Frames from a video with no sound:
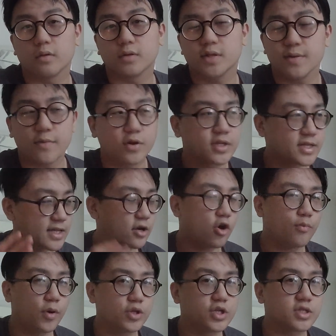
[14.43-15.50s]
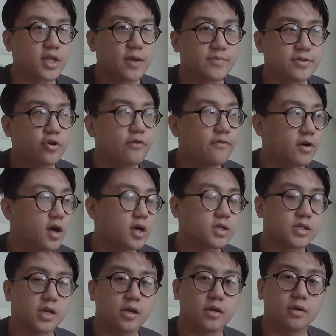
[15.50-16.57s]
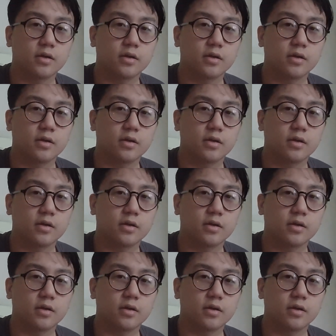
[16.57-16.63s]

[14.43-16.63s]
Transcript: Tell me honestly, is that not a Ponzi scheme? It's not a Fugazi.